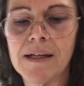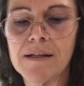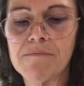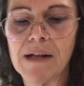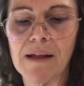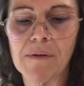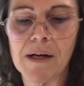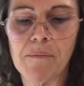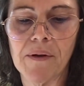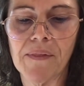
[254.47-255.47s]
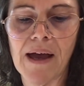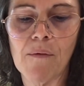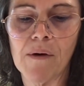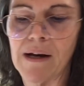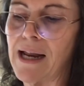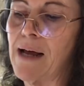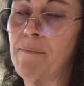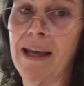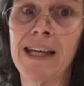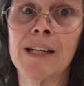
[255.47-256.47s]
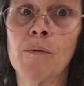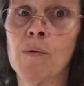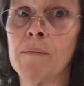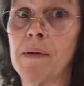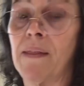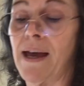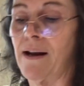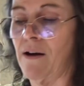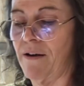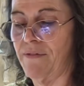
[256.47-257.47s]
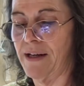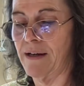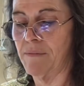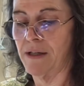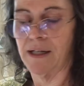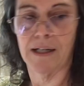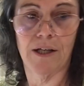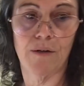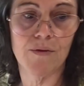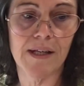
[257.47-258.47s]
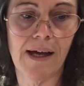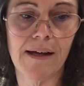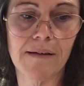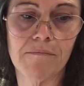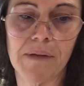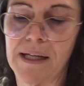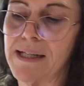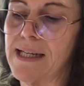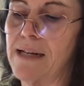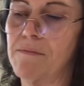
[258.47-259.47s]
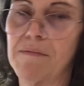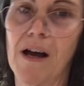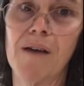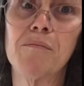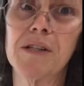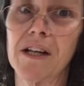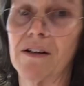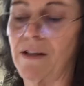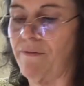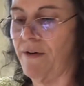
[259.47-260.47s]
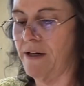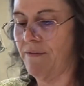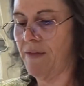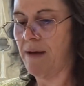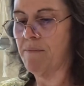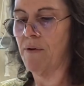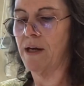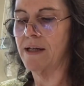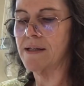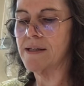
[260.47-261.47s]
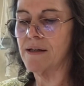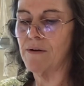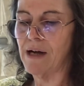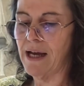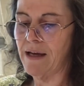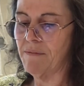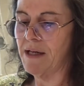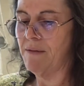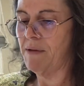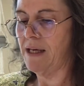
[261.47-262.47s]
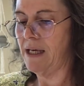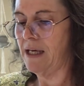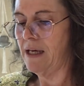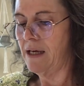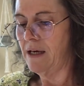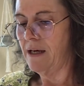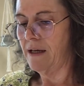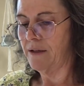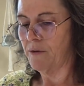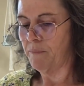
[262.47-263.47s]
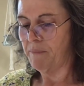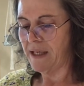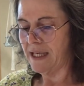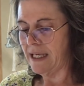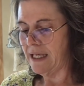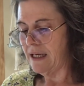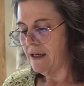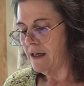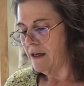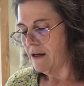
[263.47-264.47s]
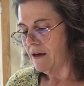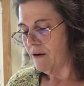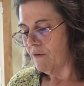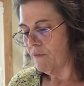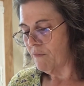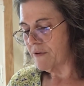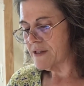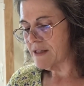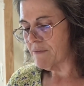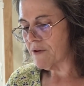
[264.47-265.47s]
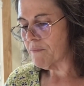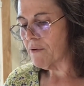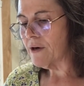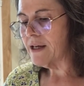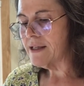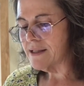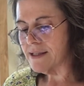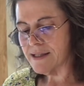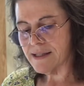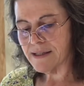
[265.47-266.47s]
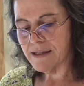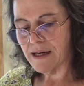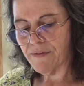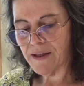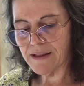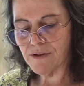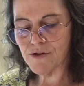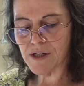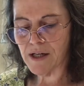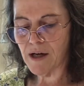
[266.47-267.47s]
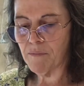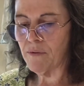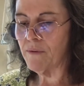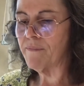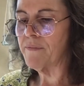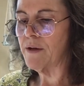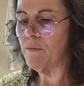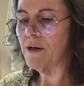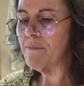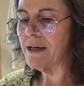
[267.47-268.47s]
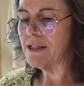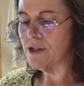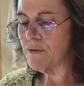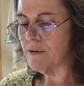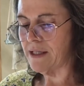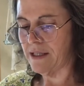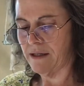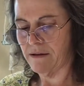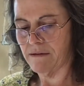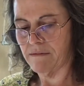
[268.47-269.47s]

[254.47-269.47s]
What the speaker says: But I'm going to put that one, and I may end up ripping that off, and I'm not going to use that because I'm not particularly fond of that print. So I am going to be a little picky with some of the prints. I think there's a couple. What am I doing here?